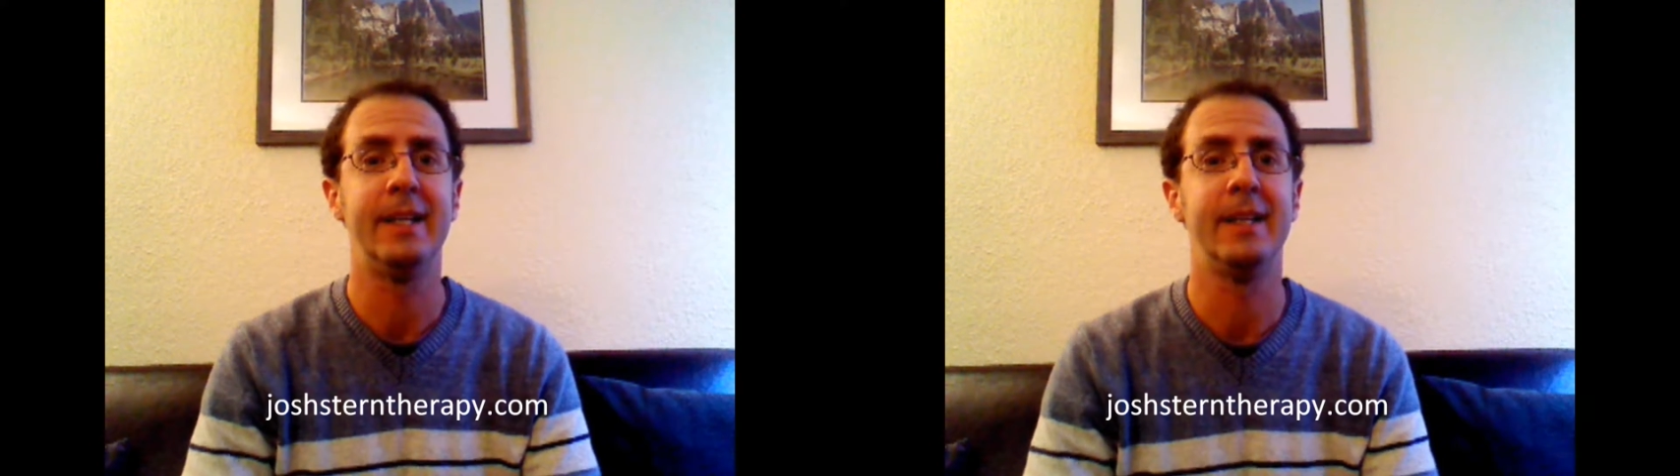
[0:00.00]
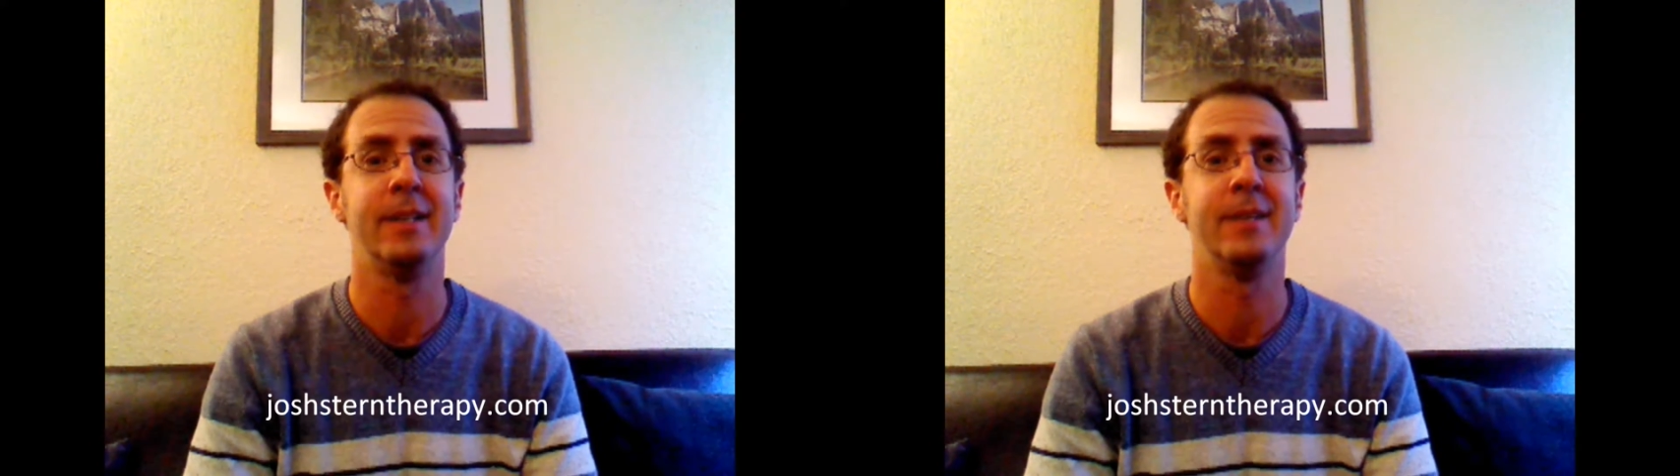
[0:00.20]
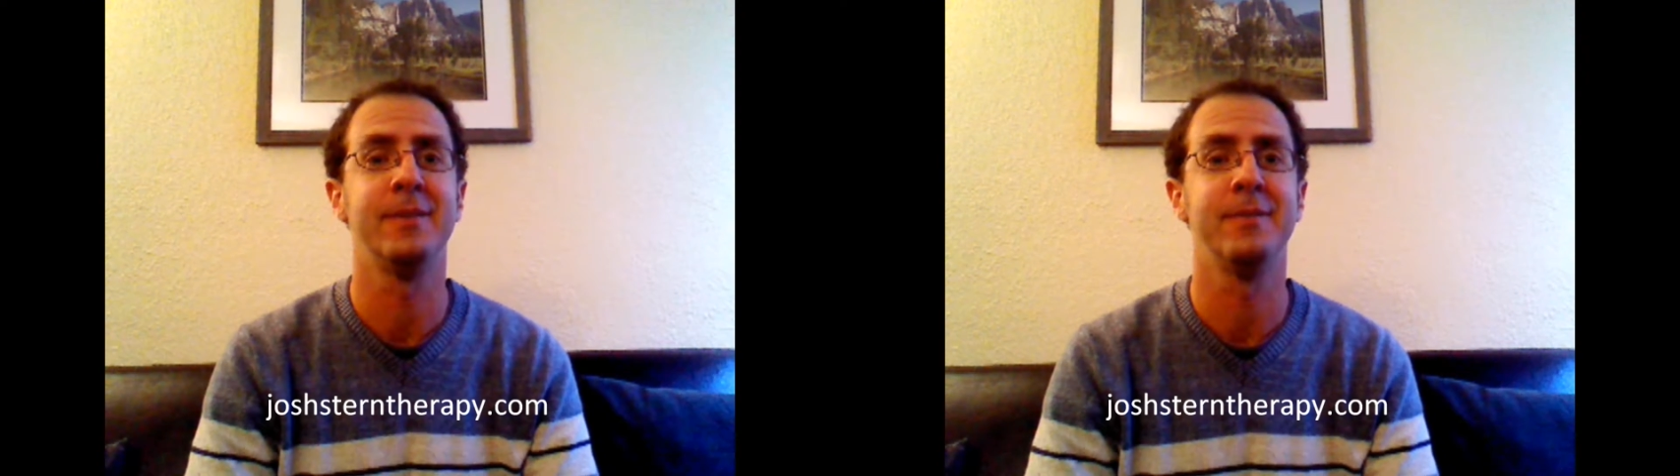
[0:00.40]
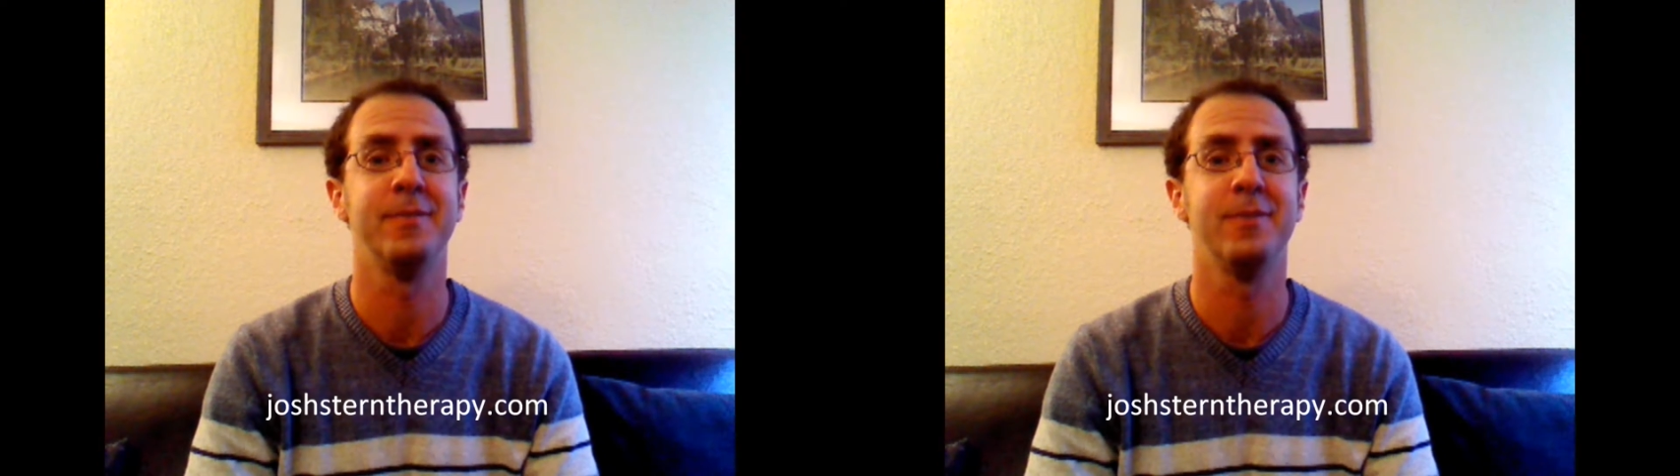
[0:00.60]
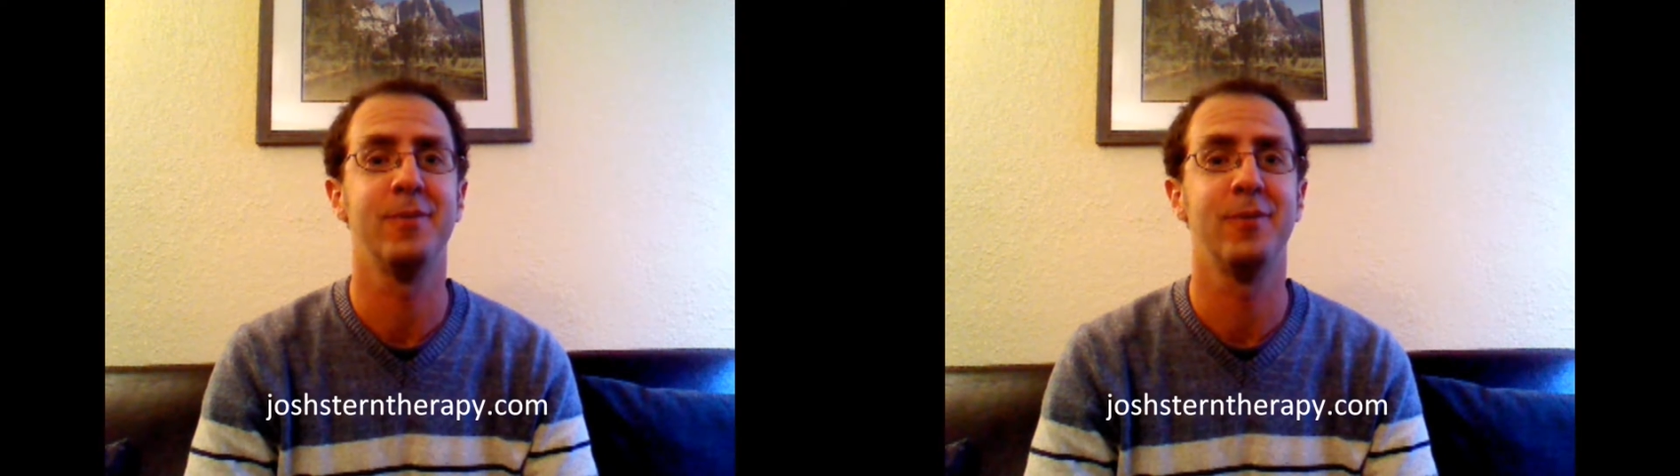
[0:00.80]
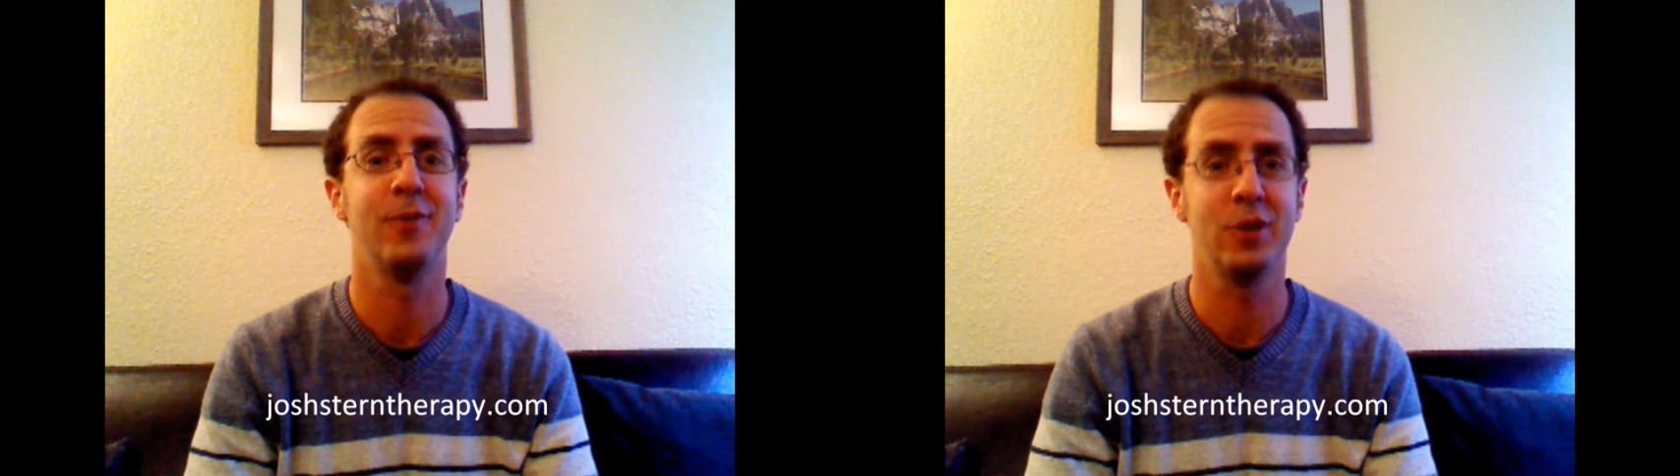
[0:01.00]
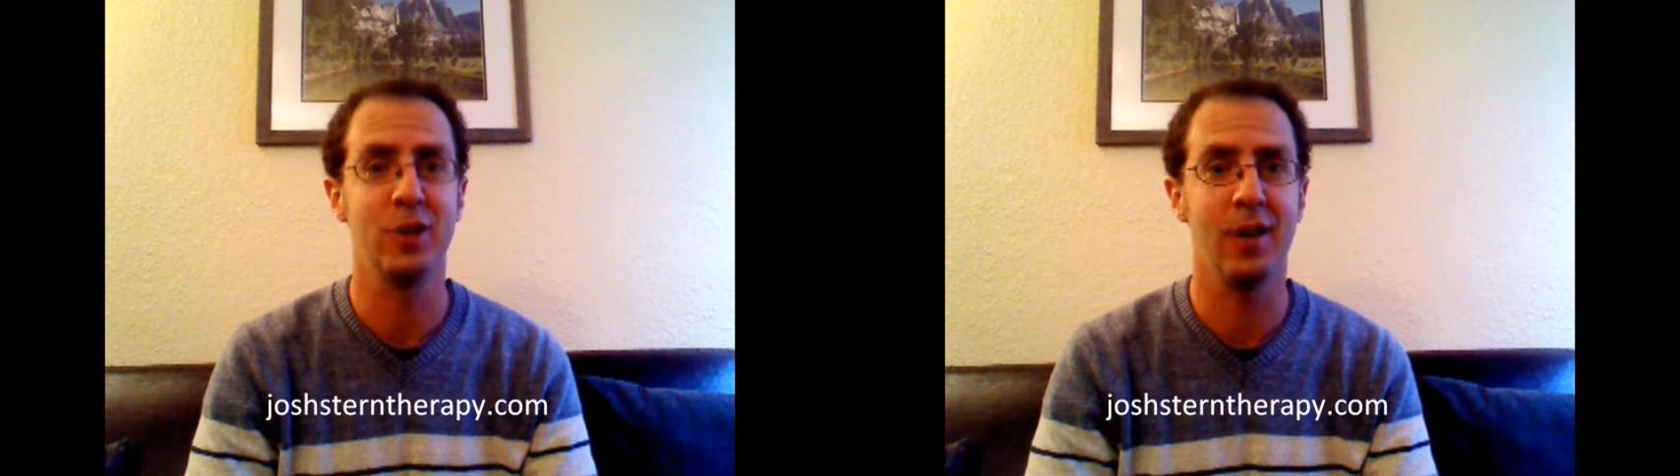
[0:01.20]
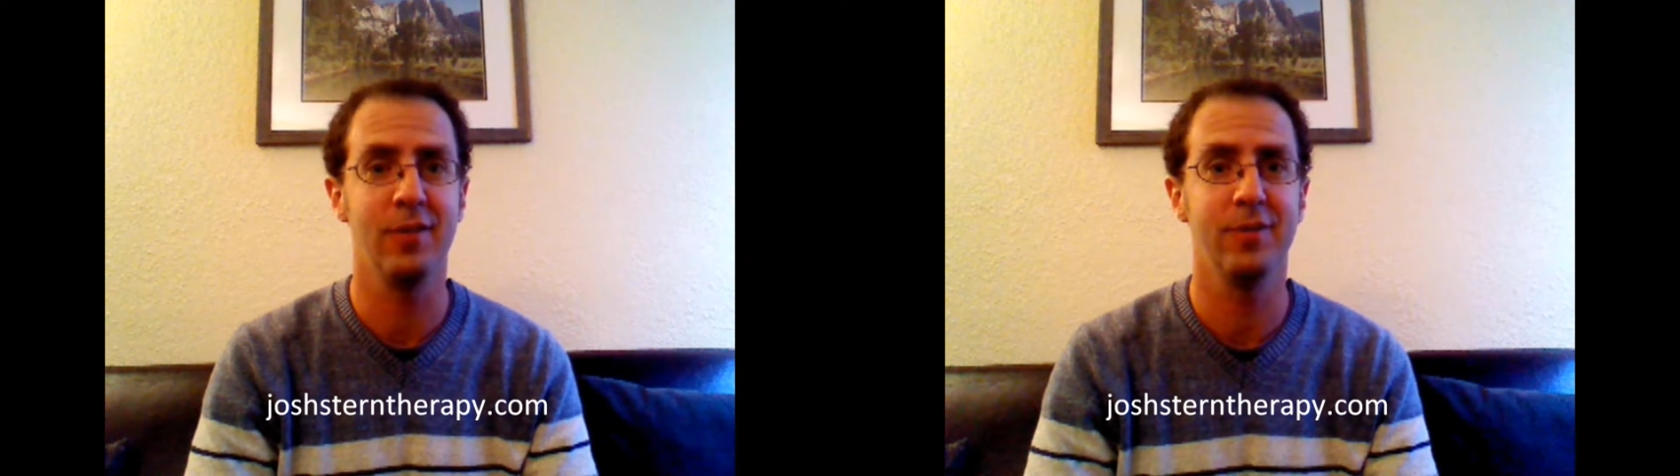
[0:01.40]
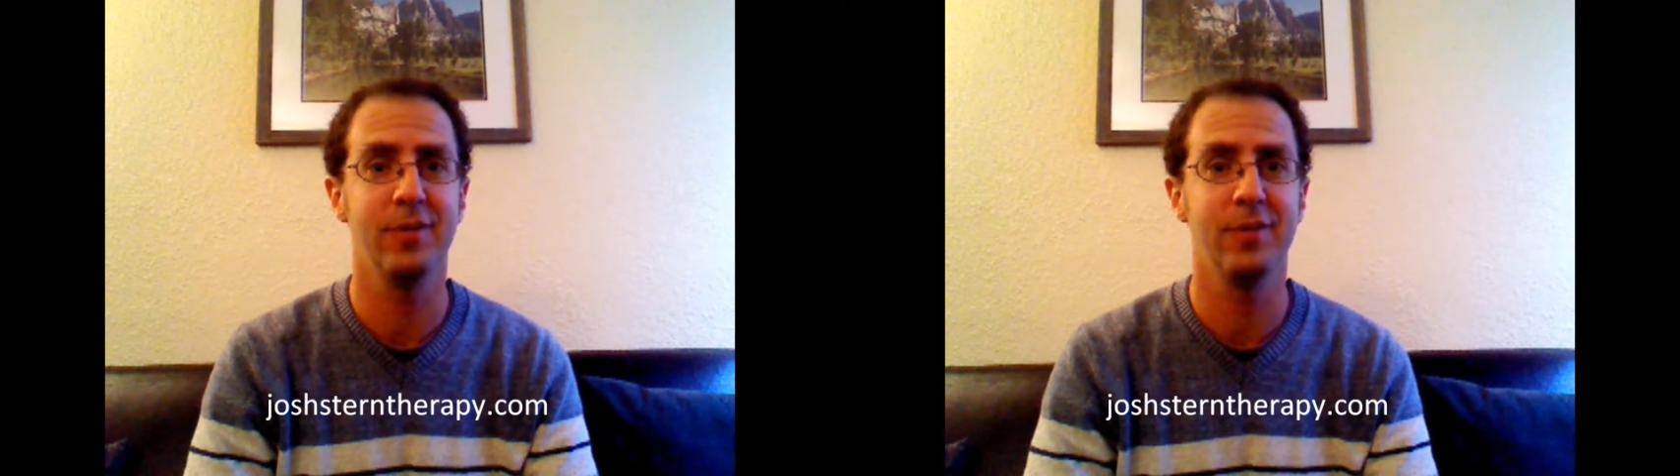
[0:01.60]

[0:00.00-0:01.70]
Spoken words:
Um, First off,